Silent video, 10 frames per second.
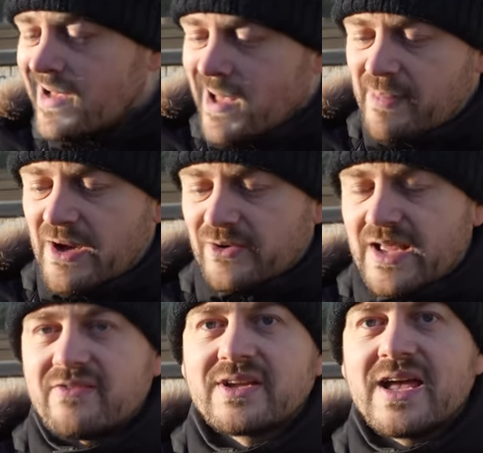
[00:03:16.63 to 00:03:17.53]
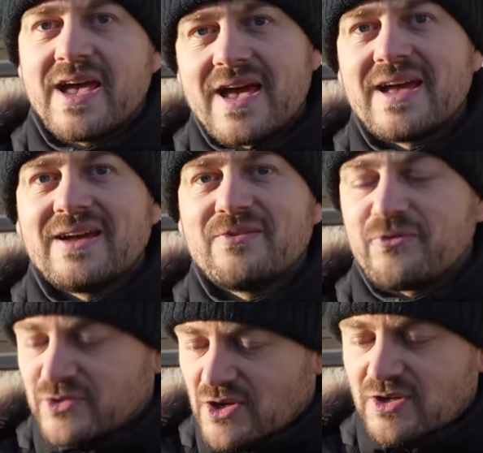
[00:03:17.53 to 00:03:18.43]
about having a
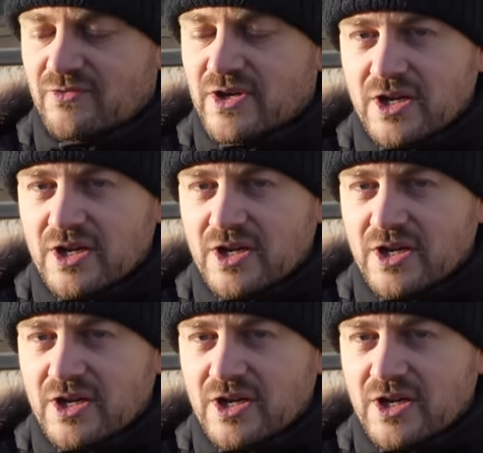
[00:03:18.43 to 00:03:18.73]
photography